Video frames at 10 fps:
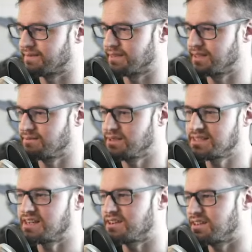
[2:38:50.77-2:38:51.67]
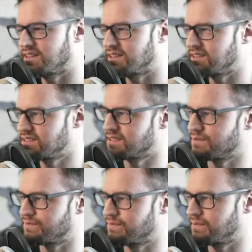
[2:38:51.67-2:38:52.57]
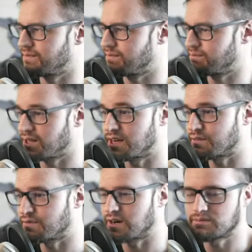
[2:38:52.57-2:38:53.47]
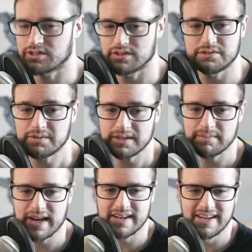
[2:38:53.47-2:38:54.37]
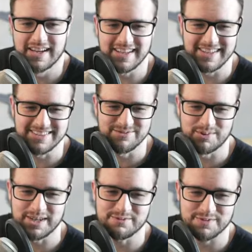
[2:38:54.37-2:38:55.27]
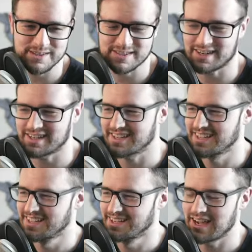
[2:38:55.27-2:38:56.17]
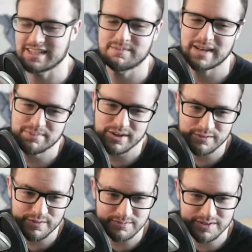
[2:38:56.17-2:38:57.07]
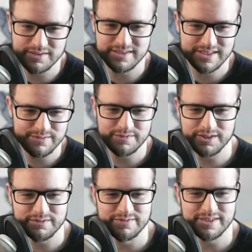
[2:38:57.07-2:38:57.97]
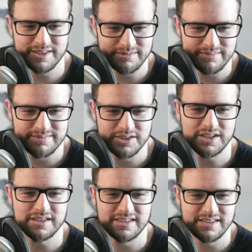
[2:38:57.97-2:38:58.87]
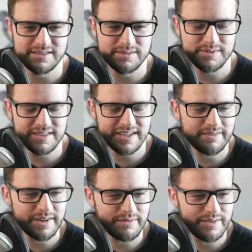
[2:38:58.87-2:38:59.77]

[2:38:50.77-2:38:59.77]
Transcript: This area, this is the player farm, which looks really bad when you first start, as many player farms do, because they're full of, junk that you're supposed to get rid of.